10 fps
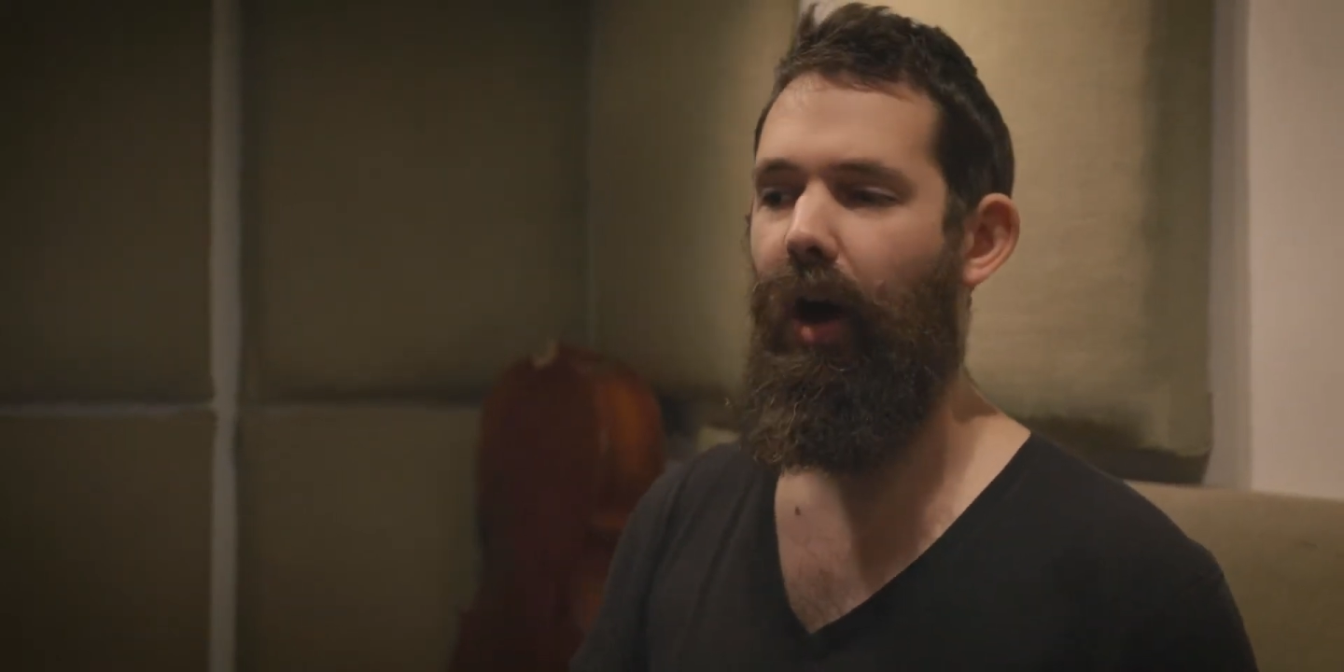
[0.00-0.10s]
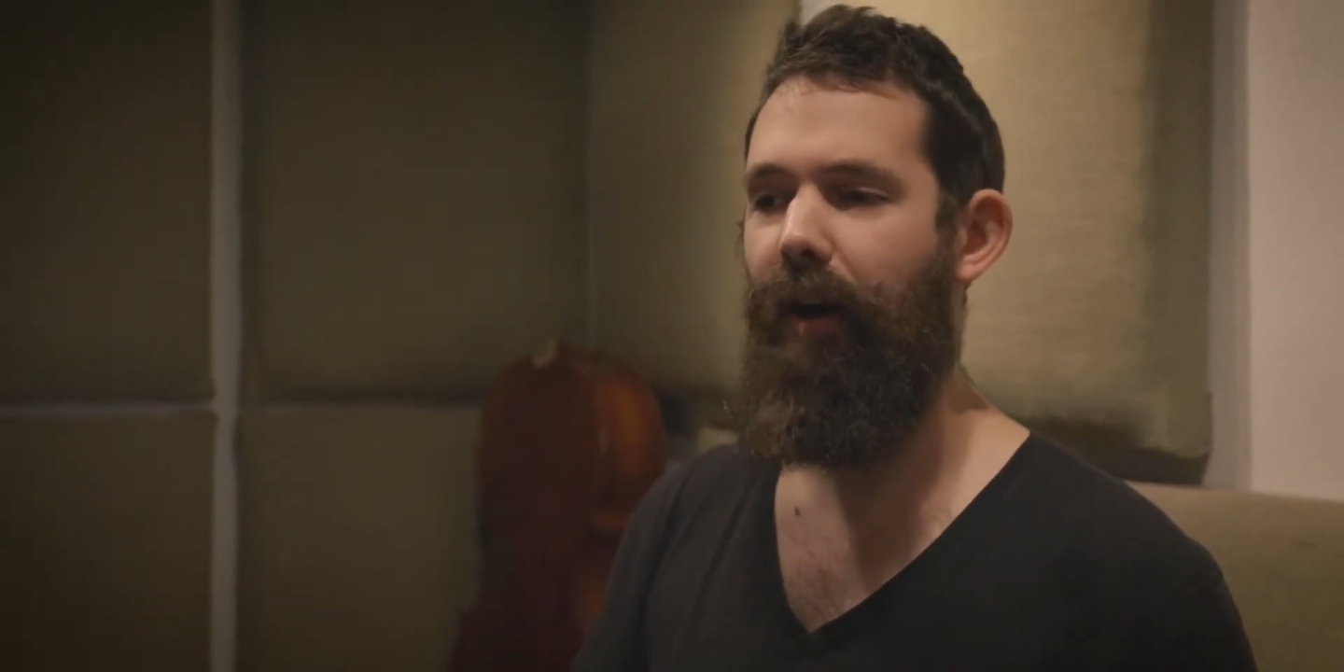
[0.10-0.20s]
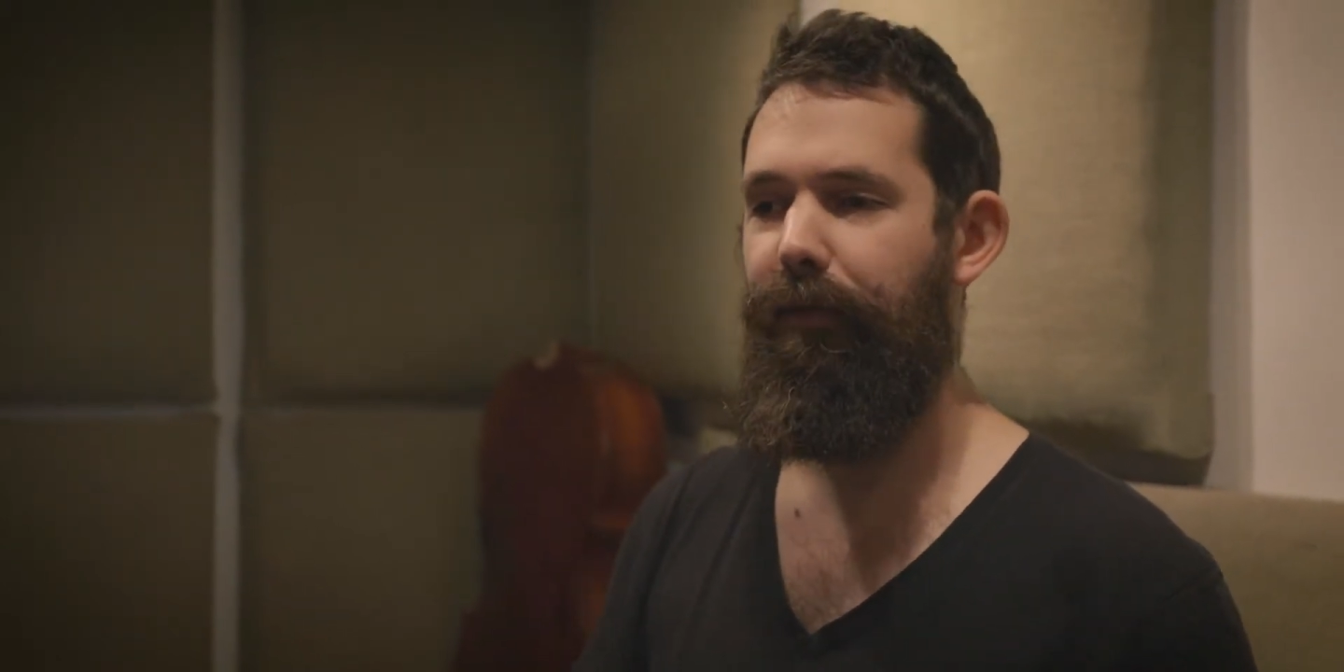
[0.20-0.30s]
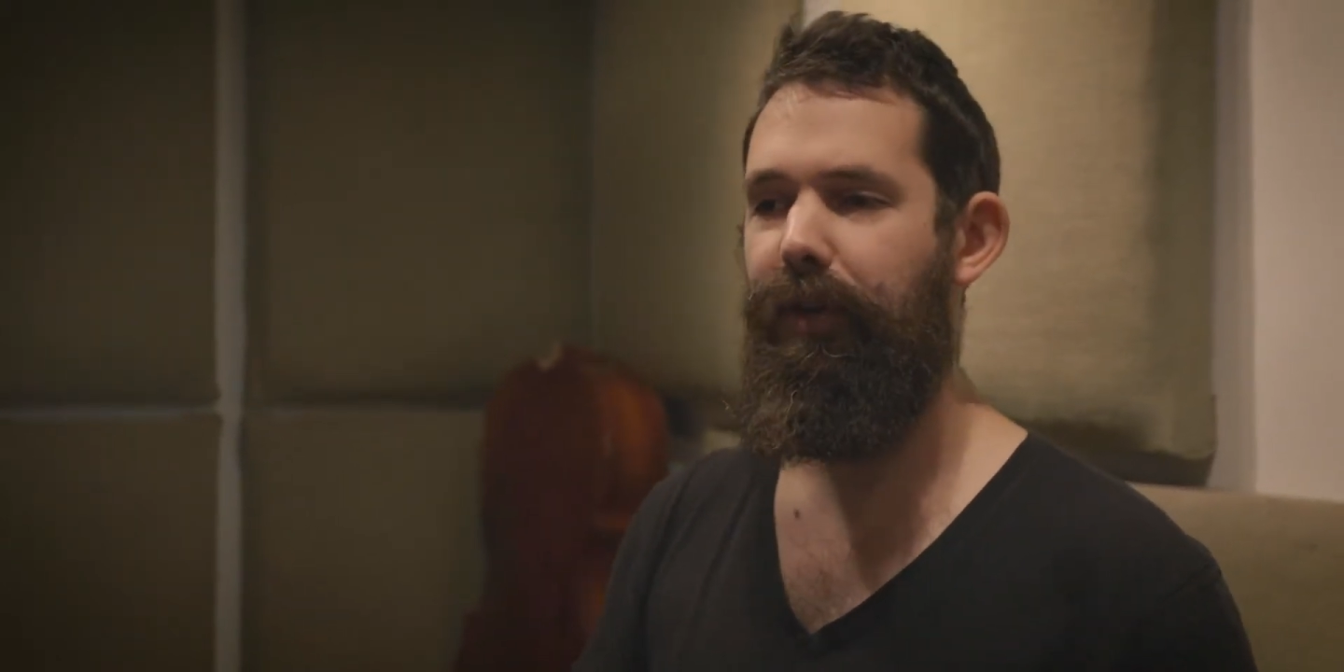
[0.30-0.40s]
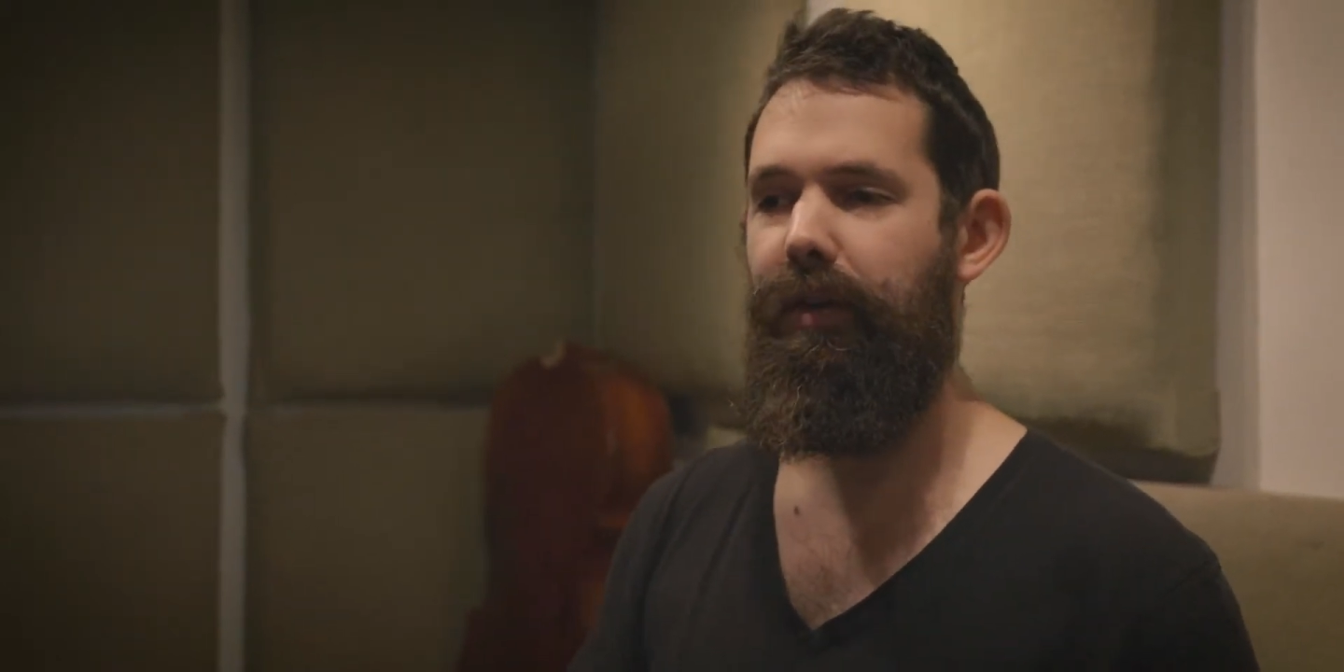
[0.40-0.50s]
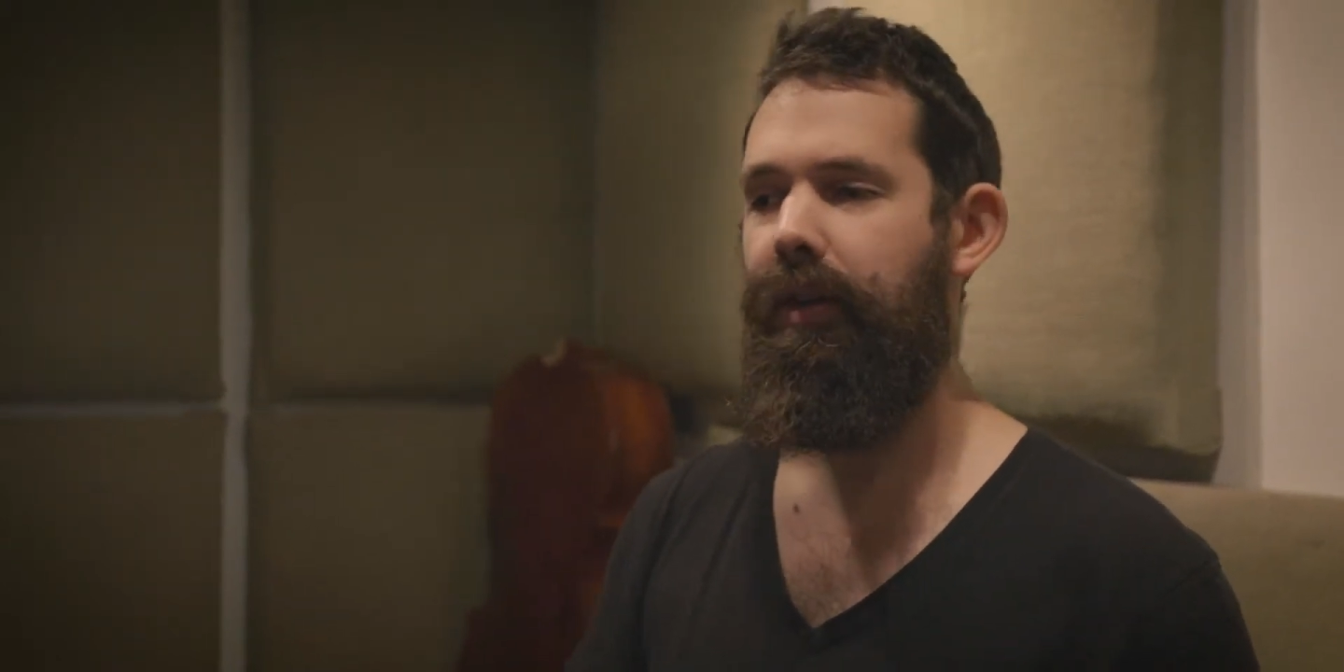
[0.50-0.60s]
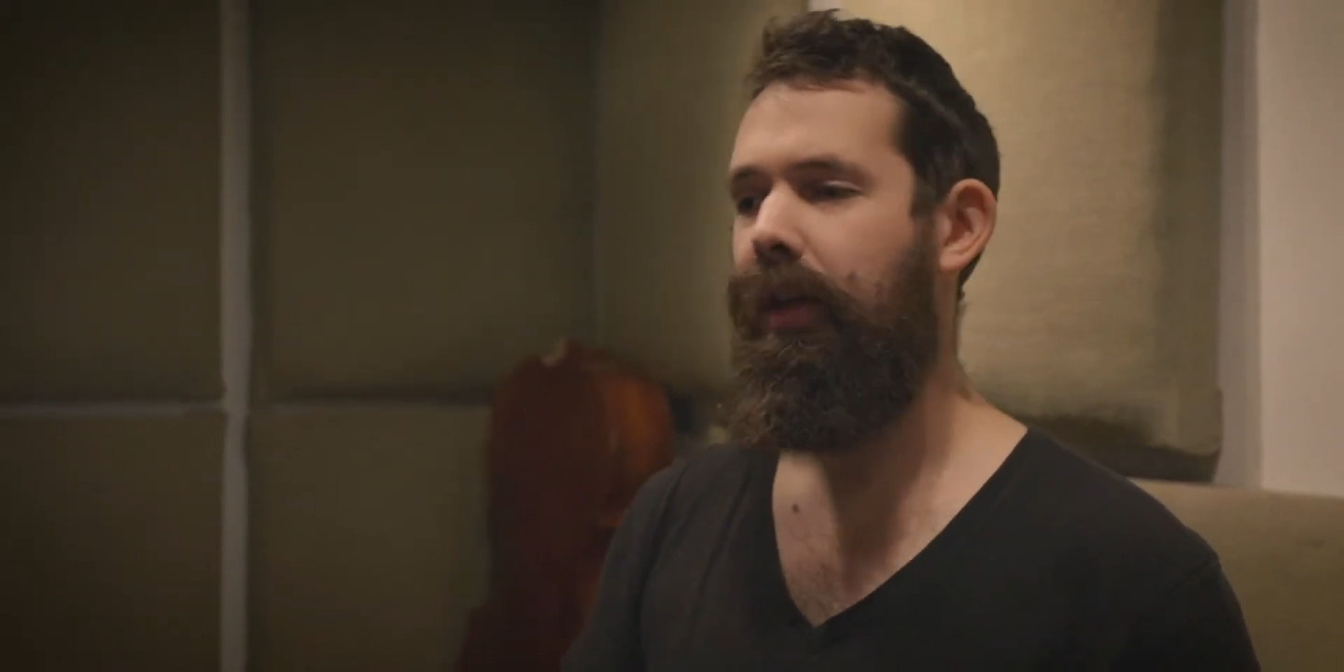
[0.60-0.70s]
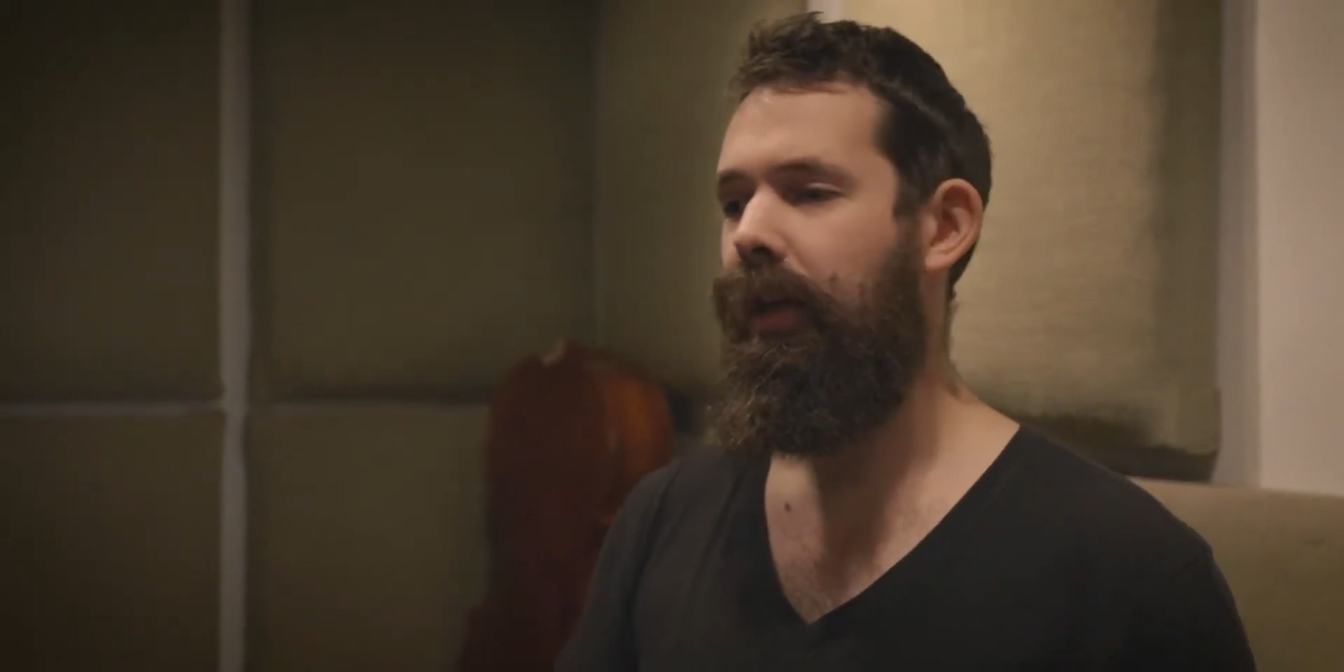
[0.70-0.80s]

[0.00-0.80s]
often